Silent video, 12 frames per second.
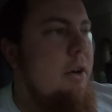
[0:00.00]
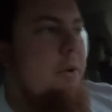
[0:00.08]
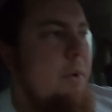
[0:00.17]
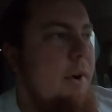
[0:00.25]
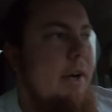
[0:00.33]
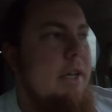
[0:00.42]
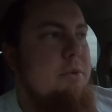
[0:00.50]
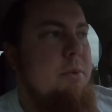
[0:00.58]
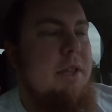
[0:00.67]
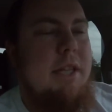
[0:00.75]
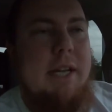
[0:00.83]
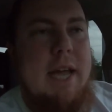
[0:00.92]
whereas
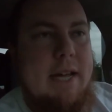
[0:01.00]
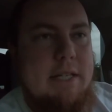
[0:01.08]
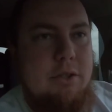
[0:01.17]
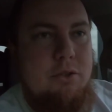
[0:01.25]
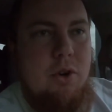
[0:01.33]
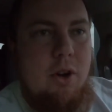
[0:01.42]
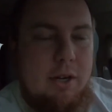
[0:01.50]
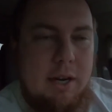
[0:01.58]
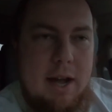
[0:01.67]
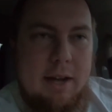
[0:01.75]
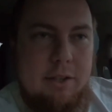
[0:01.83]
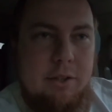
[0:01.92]
with the gas truck
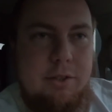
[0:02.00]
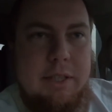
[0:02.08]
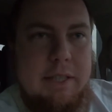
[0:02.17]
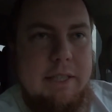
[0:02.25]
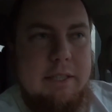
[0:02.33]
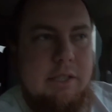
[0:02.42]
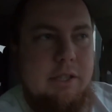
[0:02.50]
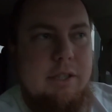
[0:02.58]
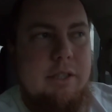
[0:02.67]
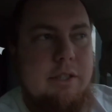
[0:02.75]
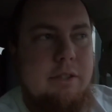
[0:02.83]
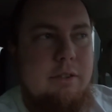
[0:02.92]
I could only get
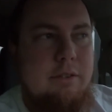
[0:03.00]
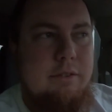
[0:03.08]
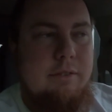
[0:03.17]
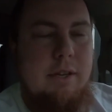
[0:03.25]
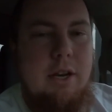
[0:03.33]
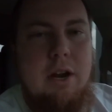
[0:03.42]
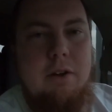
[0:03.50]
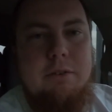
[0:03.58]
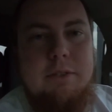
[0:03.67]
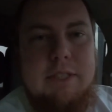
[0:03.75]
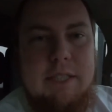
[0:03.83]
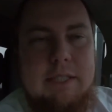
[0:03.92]
to, you know,
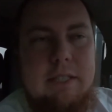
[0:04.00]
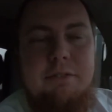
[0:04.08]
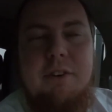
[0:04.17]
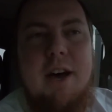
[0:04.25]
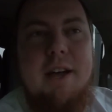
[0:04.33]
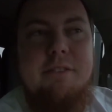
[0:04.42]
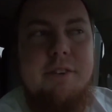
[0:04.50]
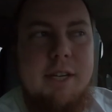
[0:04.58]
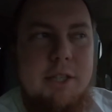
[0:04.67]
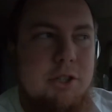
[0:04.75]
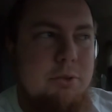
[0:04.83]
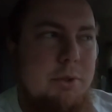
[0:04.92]

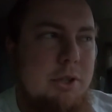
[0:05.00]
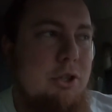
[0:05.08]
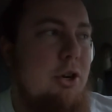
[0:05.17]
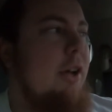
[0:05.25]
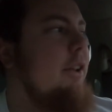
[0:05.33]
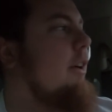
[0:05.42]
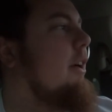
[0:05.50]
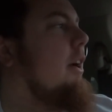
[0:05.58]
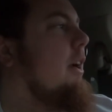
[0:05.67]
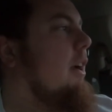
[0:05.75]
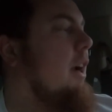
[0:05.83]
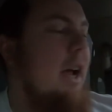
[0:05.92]
65-ish with the trailer,
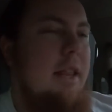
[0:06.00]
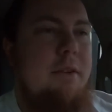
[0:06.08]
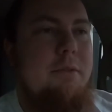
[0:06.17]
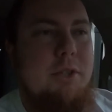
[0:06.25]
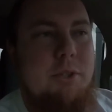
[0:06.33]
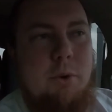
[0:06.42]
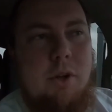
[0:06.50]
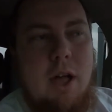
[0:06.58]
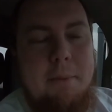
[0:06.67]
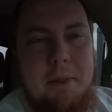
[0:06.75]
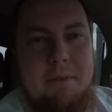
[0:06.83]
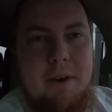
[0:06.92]
and then once you were
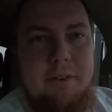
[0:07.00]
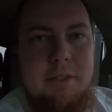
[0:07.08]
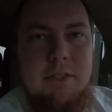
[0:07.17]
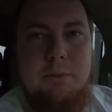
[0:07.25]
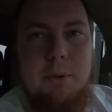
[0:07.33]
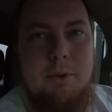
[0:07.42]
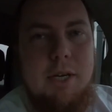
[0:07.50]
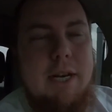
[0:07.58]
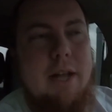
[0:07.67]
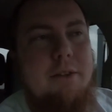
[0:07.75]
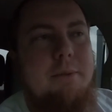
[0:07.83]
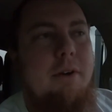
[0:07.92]
climbing the mountains we would get
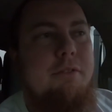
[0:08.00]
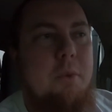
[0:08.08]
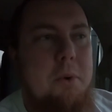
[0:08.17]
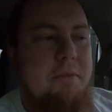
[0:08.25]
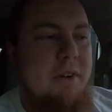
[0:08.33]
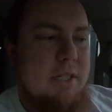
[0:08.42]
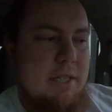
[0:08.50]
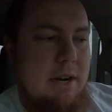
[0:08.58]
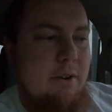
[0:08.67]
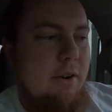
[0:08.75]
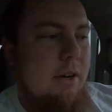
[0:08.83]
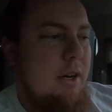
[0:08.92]
down to about 40 miles an
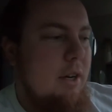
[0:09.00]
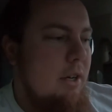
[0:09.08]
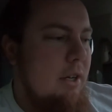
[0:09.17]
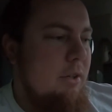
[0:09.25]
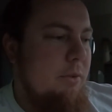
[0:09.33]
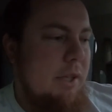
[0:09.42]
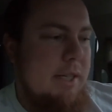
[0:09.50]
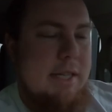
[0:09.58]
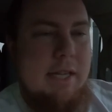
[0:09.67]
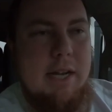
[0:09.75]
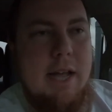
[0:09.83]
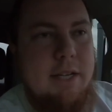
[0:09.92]
hour. With this
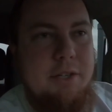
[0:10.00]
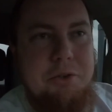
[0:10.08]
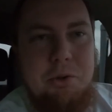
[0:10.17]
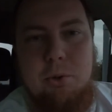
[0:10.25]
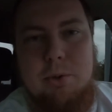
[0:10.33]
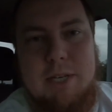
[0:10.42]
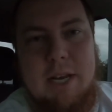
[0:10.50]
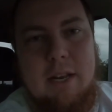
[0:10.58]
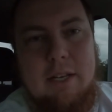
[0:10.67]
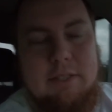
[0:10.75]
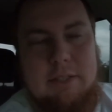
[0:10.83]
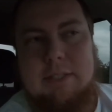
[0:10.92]
thing I can cruise at
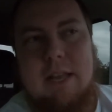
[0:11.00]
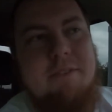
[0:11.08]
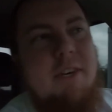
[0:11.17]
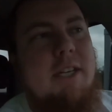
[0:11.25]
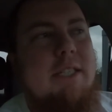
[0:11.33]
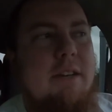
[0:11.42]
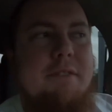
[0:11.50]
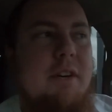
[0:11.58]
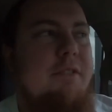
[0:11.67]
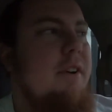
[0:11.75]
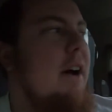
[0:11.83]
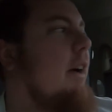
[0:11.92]
like 70,
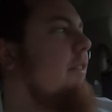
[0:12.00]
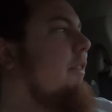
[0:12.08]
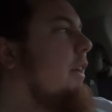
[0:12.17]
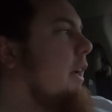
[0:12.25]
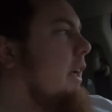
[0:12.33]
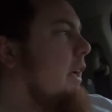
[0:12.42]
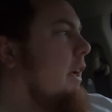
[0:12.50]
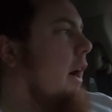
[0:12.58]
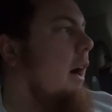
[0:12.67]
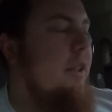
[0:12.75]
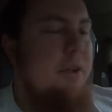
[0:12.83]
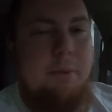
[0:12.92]
75.
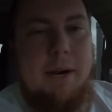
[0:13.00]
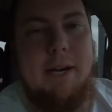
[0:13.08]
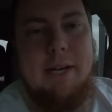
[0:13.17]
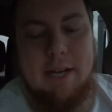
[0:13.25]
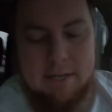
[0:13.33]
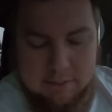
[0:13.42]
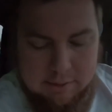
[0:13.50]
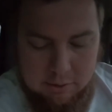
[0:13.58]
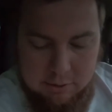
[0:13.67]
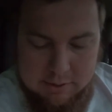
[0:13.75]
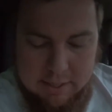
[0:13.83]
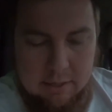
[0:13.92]
The rain has
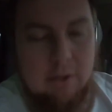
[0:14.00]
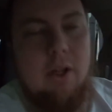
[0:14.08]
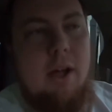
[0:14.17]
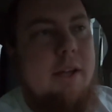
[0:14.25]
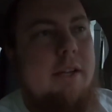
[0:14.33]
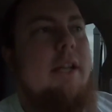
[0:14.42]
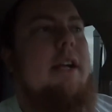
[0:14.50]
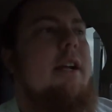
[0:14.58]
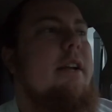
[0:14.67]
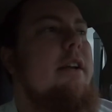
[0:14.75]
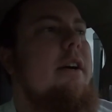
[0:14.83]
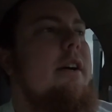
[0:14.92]
slowed us down a lot,
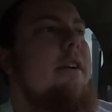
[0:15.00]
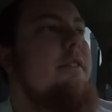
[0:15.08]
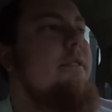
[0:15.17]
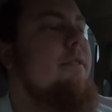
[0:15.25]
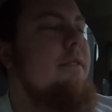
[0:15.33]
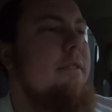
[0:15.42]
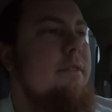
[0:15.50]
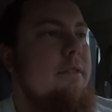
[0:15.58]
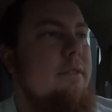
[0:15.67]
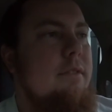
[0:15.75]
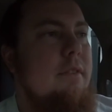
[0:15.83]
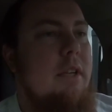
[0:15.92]
and
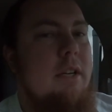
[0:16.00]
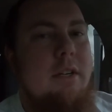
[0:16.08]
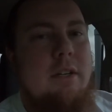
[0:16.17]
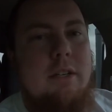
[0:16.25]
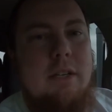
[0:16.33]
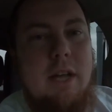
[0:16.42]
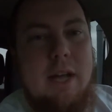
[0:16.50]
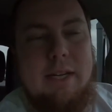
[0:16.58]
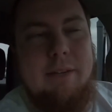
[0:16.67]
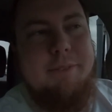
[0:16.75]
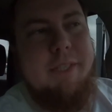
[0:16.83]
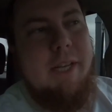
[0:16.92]
I
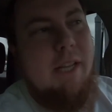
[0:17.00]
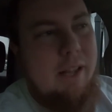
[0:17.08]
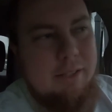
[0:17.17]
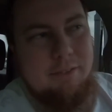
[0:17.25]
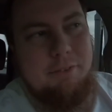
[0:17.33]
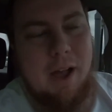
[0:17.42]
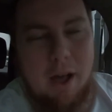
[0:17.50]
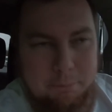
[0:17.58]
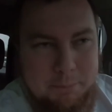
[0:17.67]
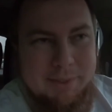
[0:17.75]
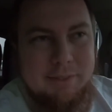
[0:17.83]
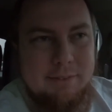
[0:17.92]
keep seeing lots of
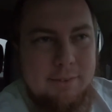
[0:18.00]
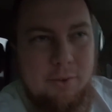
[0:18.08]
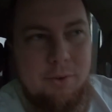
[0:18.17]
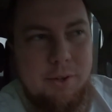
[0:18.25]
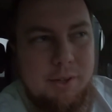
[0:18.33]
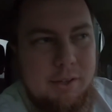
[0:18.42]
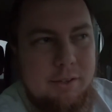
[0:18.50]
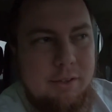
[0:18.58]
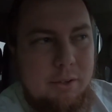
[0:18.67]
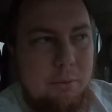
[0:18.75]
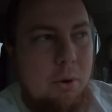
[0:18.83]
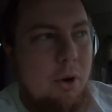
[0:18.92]
cops on
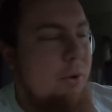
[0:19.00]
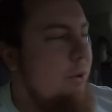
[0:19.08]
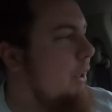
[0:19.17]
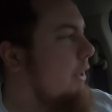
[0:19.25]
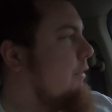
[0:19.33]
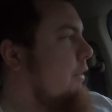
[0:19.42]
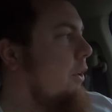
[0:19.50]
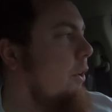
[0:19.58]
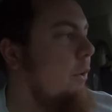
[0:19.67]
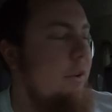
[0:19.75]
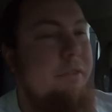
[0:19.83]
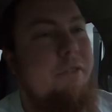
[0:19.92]
the road
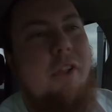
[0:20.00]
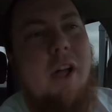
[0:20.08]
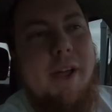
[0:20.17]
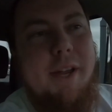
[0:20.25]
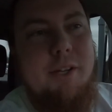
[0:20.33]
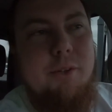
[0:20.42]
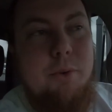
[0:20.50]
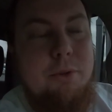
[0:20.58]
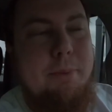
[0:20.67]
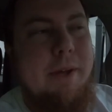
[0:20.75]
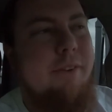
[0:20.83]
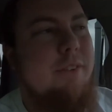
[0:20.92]
going flying
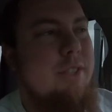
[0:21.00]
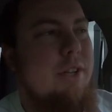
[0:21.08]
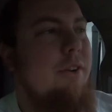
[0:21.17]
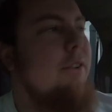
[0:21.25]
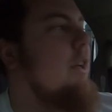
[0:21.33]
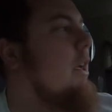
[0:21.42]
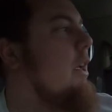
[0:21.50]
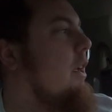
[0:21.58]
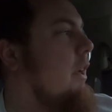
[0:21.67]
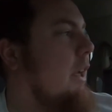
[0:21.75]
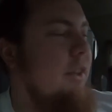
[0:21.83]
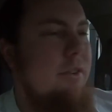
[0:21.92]
northbound, so
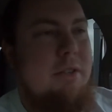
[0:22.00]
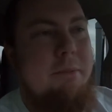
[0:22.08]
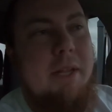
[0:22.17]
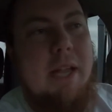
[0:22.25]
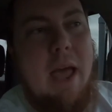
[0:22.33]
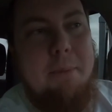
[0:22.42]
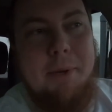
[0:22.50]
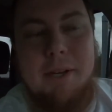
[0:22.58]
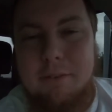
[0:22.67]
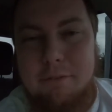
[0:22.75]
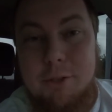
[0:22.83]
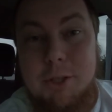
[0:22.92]
either something happening
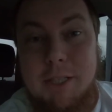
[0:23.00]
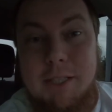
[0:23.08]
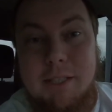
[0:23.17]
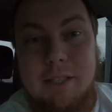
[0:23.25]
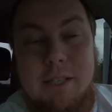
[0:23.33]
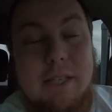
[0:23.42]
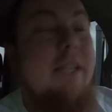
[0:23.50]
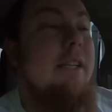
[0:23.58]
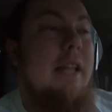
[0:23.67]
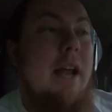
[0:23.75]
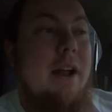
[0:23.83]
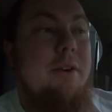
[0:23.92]
in Virginia
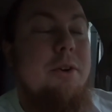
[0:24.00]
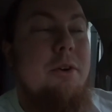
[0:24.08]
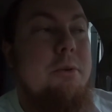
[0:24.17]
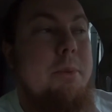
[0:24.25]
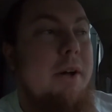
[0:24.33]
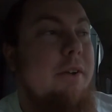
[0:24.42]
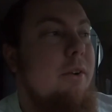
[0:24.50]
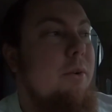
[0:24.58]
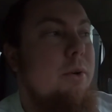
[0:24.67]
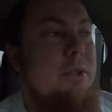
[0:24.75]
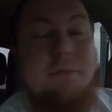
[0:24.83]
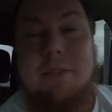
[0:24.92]
that I don't know about,
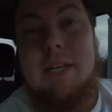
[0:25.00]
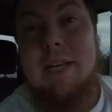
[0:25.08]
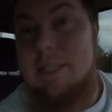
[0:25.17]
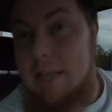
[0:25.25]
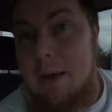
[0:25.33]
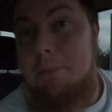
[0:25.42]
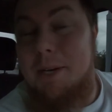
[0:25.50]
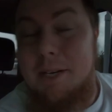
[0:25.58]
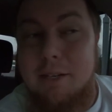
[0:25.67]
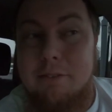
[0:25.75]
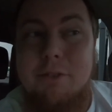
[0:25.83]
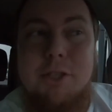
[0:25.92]
or something is
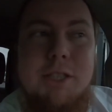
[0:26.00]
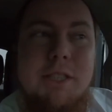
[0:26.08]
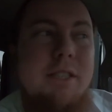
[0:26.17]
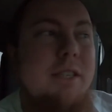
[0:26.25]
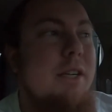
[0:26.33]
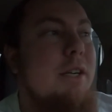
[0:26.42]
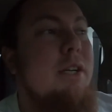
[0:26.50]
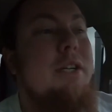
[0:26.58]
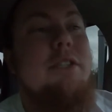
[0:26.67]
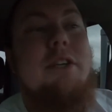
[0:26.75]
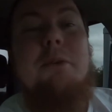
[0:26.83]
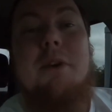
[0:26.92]
happening in Virginia.
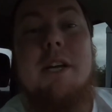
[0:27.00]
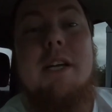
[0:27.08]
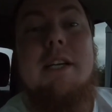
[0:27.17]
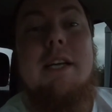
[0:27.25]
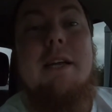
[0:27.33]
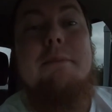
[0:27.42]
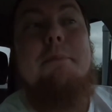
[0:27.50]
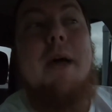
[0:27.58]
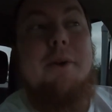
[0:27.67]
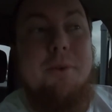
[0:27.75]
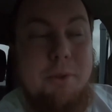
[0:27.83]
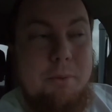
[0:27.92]
So we're gonna keep
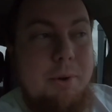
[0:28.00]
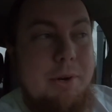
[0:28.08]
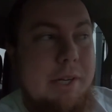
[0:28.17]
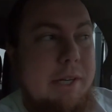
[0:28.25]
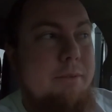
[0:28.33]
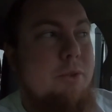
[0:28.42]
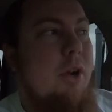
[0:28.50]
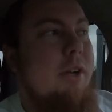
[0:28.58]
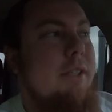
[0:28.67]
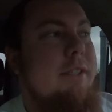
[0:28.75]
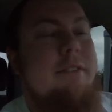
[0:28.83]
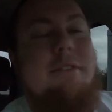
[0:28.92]
back on the road and keep
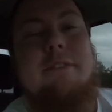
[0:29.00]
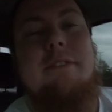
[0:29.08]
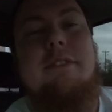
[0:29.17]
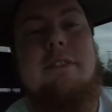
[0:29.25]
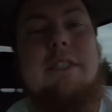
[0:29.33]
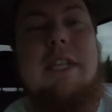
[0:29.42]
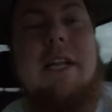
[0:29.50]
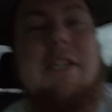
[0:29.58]
trucking. Stay